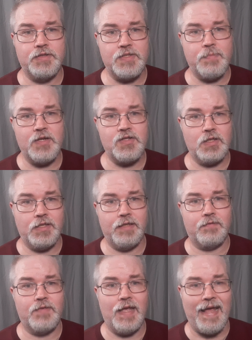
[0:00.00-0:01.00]
especially
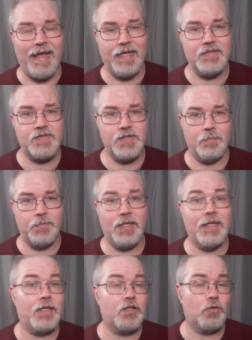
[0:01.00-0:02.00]
if they add
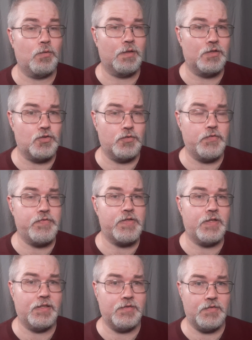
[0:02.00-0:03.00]
something and you introduce
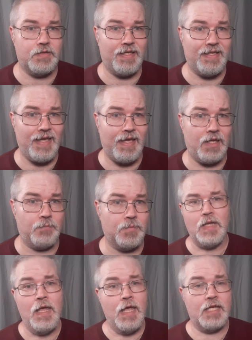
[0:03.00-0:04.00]
it into the game.
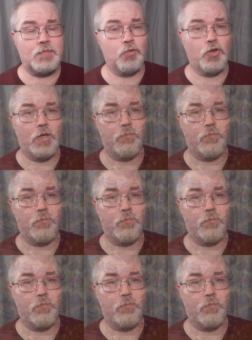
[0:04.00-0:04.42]
Exploring a